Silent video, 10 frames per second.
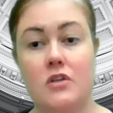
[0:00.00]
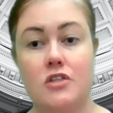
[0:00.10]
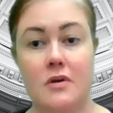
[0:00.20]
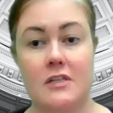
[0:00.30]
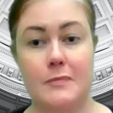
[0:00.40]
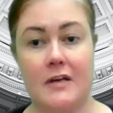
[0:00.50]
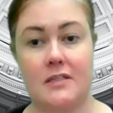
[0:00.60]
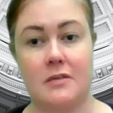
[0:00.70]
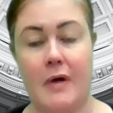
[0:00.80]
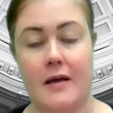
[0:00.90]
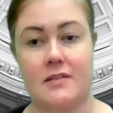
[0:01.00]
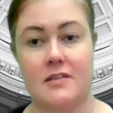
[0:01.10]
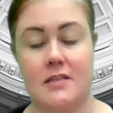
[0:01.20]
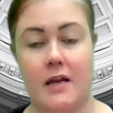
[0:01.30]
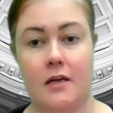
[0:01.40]
do expect it to pass the
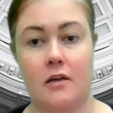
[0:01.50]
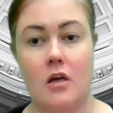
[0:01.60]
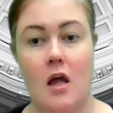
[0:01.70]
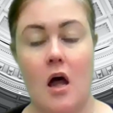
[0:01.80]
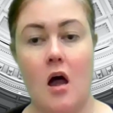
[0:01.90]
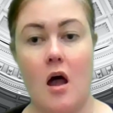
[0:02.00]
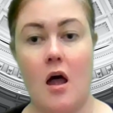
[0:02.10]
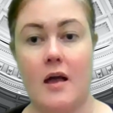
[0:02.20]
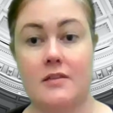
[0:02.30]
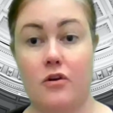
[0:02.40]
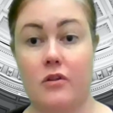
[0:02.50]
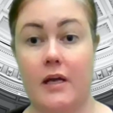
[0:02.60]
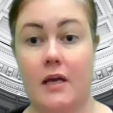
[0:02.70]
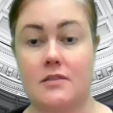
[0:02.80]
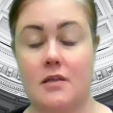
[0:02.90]
Senate as
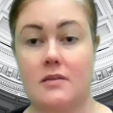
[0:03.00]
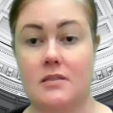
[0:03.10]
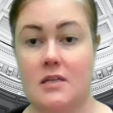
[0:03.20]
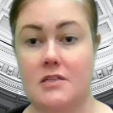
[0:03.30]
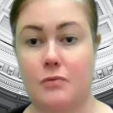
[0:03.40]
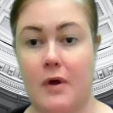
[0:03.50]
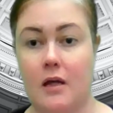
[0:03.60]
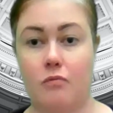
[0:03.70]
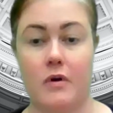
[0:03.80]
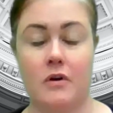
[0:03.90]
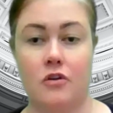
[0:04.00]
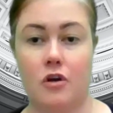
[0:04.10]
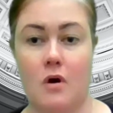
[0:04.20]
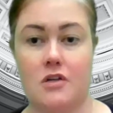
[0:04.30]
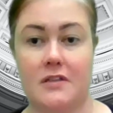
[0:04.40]
early as this week when you're
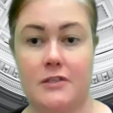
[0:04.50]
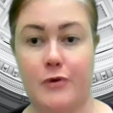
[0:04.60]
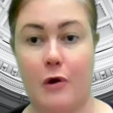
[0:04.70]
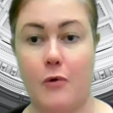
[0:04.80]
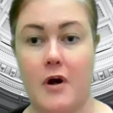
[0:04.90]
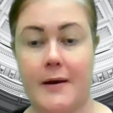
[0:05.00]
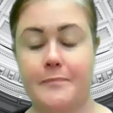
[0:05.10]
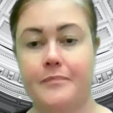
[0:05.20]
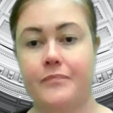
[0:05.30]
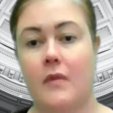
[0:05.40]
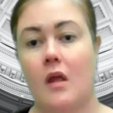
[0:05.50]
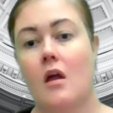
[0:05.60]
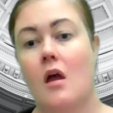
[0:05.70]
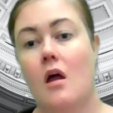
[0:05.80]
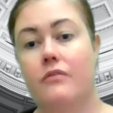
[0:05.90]
watching this recording.
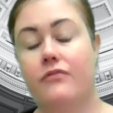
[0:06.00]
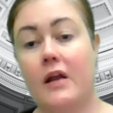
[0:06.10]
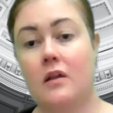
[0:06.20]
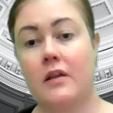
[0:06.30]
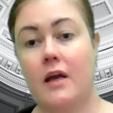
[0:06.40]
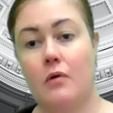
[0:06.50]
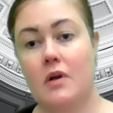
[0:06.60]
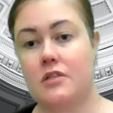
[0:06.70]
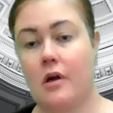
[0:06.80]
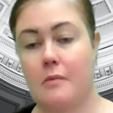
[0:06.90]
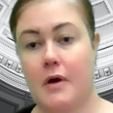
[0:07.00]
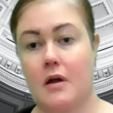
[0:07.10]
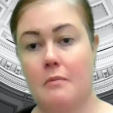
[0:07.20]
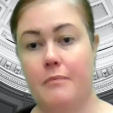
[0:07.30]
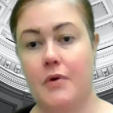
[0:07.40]
Finally, I want to talk about
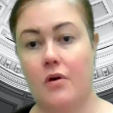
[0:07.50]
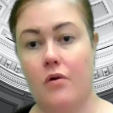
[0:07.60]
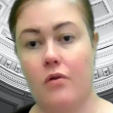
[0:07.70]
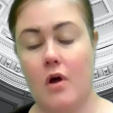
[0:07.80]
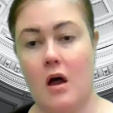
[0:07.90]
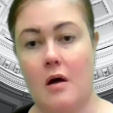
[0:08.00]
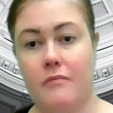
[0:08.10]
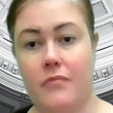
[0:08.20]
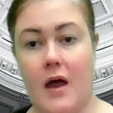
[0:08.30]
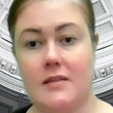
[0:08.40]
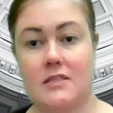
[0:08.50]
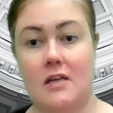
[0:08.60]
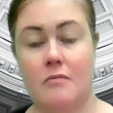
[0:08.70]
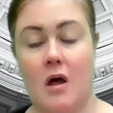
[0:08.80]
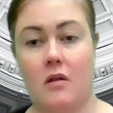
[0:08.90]
a bill that
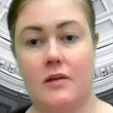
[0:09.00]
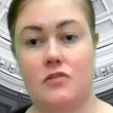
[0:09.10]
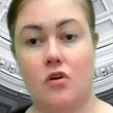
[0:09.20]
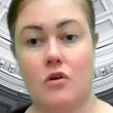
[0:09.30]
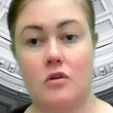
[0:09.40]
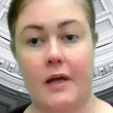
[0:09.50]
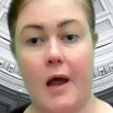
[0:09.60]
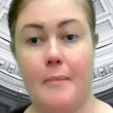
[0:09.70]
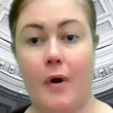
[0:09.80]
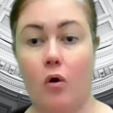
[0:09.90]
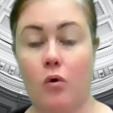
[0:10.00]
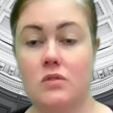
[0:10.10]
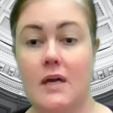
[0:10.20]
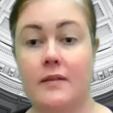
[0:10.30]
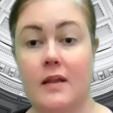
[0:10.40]
CML is currently
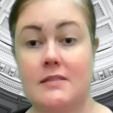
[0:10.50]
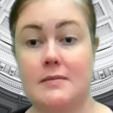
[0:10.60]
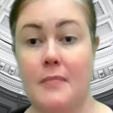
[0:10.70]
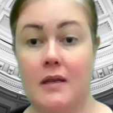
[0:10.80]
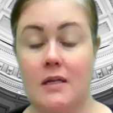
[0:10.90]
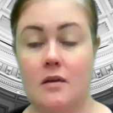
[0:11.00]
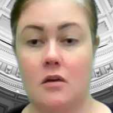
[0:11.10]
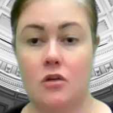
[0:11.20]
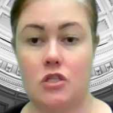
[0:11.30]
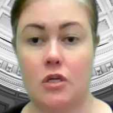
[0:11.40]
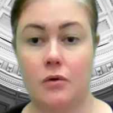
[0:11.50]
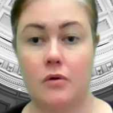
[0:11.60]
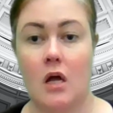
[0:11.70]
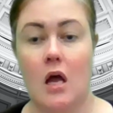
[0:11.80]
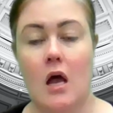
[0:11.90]
opposed unless amended to.
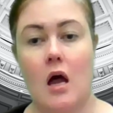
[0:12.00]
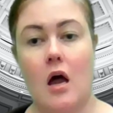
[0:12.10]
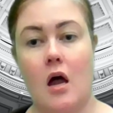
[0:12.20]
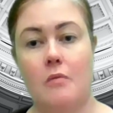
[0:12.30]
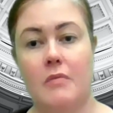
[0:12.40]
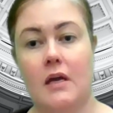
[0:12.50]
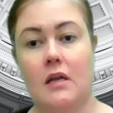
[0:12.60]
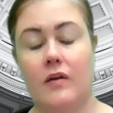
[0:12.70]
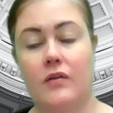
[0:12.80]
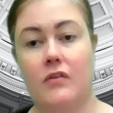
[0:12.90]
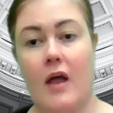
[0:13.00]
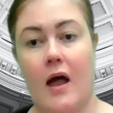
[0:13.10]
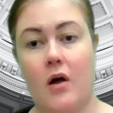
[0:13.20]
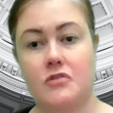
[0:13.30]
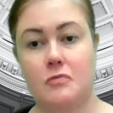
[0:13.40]
It is
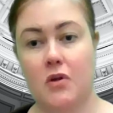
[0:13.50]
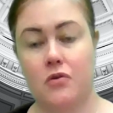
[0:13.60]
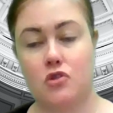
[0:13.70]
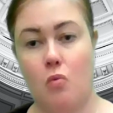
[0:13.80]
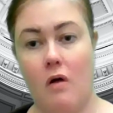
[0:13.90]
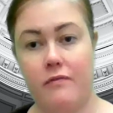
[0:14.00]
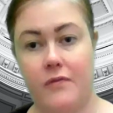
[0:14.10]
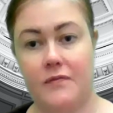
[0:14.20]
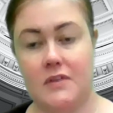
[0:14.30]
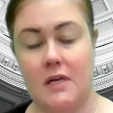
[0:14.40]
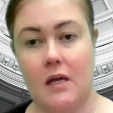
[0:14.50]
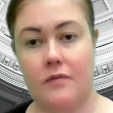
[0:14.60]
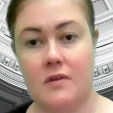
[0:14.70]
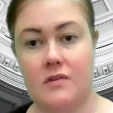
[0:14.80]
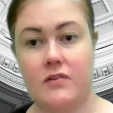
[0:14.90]
House Bill 1250,
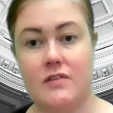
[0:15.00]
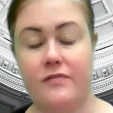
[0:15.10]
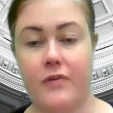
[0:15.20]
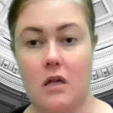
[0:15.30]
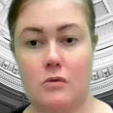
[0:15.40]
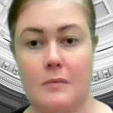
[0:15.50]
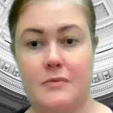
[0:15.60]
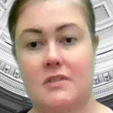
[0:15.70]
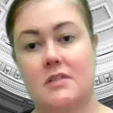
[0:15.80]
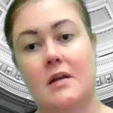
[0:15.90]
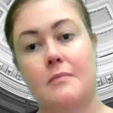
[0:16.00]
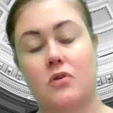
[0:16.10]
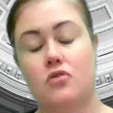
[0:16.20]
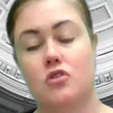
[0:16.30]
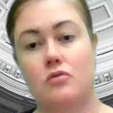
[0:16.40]
and this is the follow-up to Senate
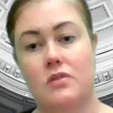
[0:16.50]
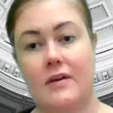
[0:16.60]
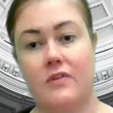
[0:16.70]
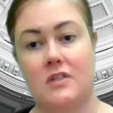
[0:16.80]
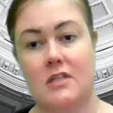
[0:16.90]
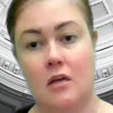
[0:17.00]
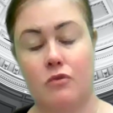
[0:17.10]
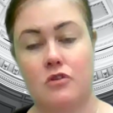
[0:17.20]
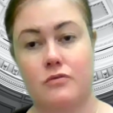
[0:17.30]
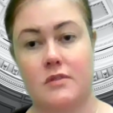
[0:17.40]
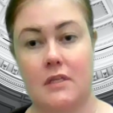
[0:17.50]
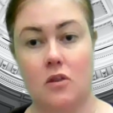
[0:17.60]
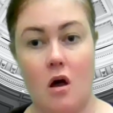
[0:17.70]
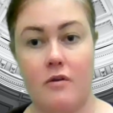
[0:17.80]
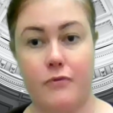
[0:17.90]
Bill 217, which was the
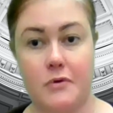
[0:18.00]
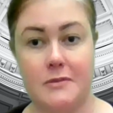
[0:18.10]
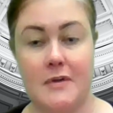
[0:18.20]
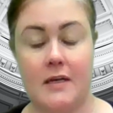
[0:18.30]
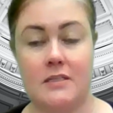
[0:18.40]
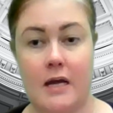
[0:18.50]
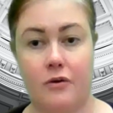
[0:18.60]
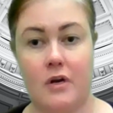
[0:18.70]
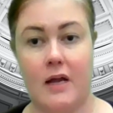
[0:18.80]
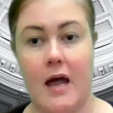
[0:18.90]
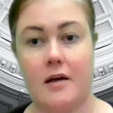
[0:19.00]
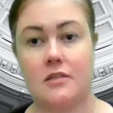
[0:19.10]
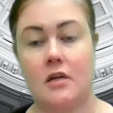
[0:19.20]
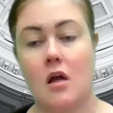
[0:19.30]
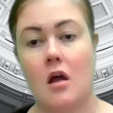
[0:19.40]
Law Enforcement Integrity
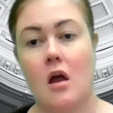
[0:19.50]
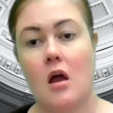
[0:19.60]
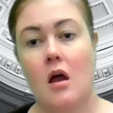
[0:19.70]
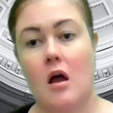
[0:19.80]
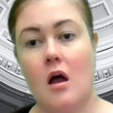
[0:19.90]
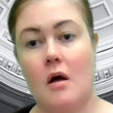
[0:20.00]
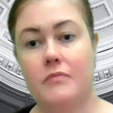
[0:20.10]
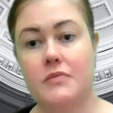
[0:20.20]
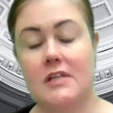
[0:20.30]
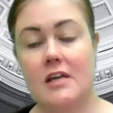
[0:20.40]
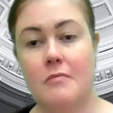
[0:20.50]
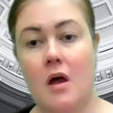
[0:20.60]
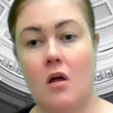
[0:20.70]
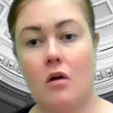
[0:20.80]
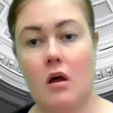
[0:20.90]
Act.
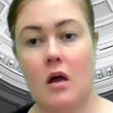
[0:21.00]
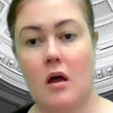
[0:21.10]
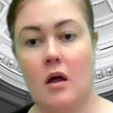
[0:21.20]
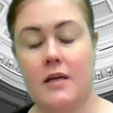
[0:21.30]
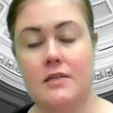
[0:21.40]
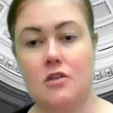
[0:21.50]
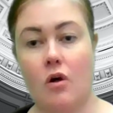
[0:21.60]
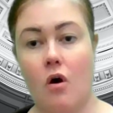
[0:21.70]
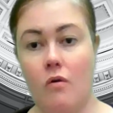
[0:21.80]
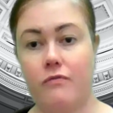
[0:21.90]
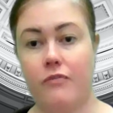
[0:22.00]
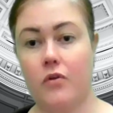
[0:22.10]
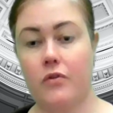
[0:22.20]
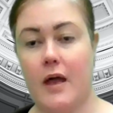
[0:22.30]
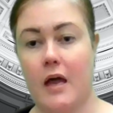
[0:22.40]
CML is
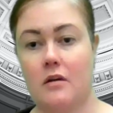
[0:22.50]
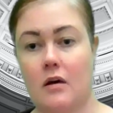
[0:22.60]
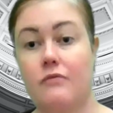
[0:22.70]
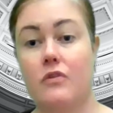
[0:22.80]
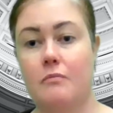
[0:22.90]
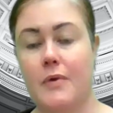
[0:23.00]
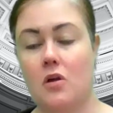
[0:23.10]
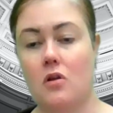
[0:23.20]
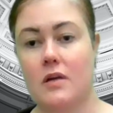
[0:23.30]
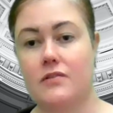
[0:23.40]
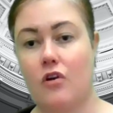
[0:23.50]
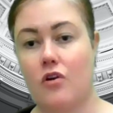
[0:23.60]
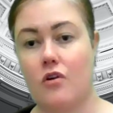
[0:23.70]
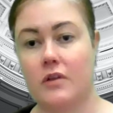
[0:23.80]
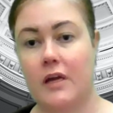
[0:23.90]
hopeful that the bill is
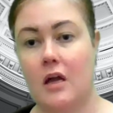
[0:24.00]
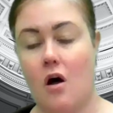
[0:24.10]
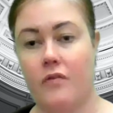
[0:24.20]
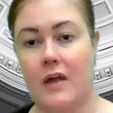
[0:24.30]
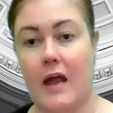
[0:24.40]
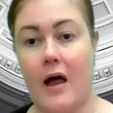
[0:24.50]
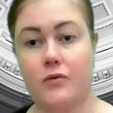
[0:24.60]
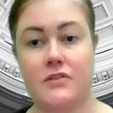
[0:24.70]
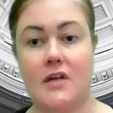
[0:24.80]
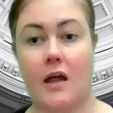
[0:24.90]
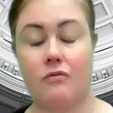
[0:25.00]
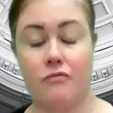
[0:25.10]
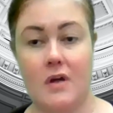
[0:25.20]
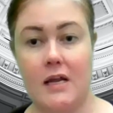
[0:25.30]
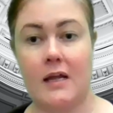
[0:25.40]
currently on the House second
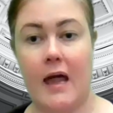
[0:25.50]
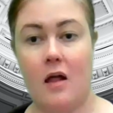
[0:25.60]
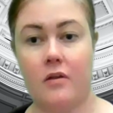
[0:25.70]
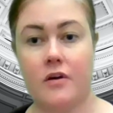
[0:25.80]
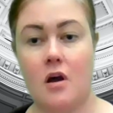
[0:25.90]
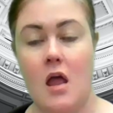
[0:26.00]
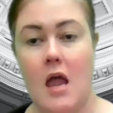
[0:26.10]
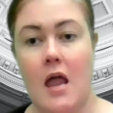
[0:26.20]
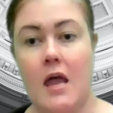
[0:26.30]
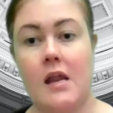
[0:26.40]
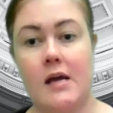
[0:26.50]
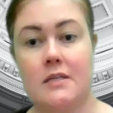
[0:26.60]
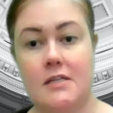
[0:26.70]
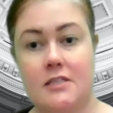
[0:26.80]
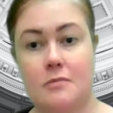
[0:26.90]
reading calendar, and I
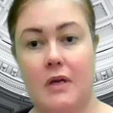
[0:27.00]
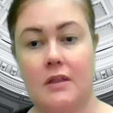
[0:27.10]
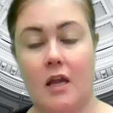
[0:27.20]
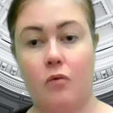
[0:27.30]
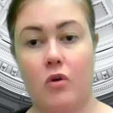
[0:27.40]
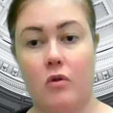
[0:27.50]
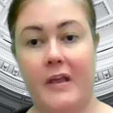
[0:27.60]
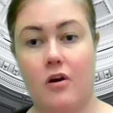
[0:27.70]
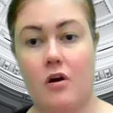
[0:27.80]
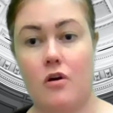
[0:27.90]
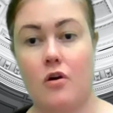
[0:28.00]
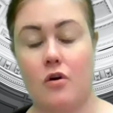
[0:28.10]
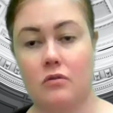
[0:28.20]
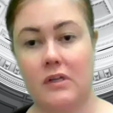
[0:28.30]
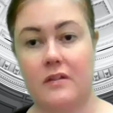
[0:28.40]
anticipate that it will be heard
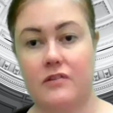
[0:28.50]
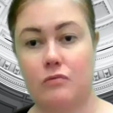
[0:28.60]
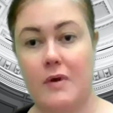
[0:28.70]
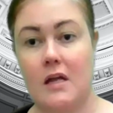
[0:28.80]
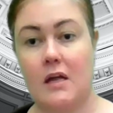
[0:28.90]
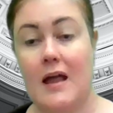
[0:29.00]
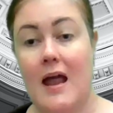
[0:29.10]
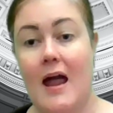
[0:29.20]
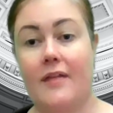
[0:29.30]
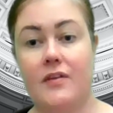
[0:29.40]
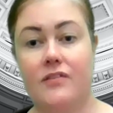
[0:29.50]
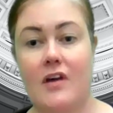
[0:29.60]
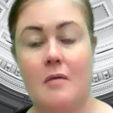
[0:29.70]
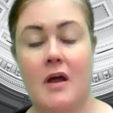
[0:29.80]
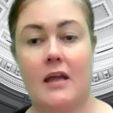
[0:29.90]
early this week. At this
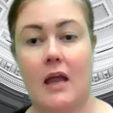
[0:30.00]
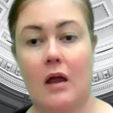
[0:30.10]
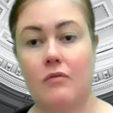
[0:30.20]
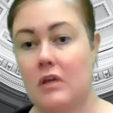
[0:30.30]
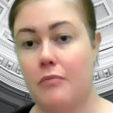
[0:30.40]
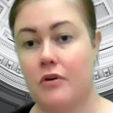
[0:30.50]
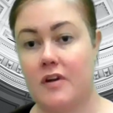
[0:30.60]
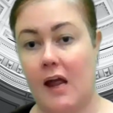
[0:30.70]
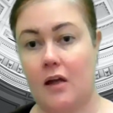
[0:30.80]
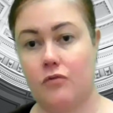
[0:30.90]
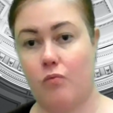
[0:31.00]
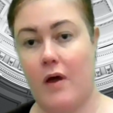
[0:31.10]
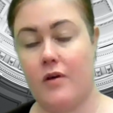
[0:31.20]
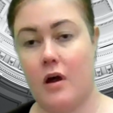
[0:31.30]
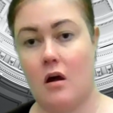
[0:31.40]
time, I can't really predict
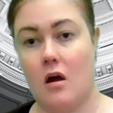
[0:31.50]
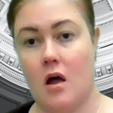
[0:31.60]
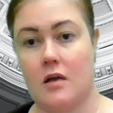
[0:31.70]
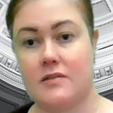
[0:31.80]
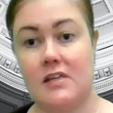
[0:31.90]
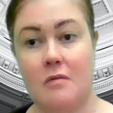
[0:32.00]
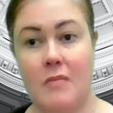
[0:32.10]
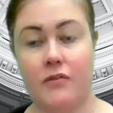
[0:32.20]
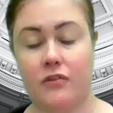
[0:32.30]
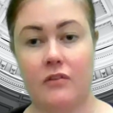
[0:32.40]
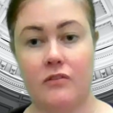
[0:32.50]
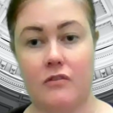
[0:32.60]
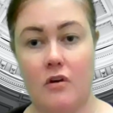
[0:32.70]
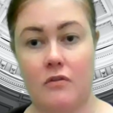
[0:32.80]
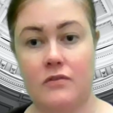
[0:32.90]
whether CML's
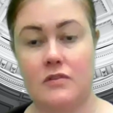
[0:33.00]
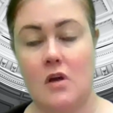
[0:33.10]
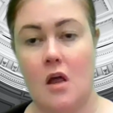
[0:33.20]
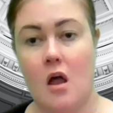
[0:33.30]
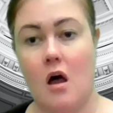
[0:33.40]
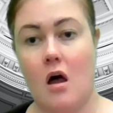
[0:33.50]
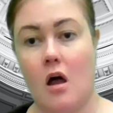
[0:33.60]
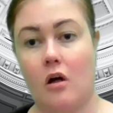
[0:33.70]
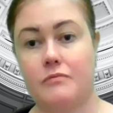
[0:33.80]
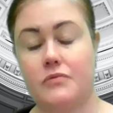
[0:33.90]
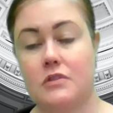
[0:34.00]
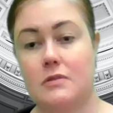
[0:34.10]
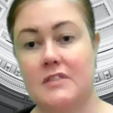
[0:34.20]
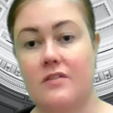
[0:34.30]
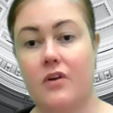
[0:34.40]
concerns,
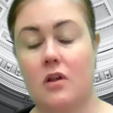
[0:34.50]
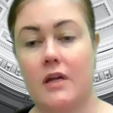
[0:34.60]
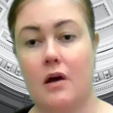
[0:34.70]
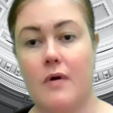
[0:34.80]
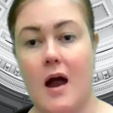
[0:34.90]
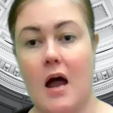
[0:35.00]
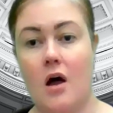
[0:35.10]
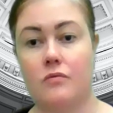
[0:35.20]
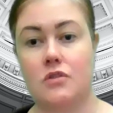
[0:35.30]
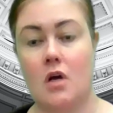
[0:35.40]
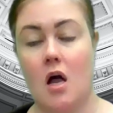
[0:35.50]
specifically around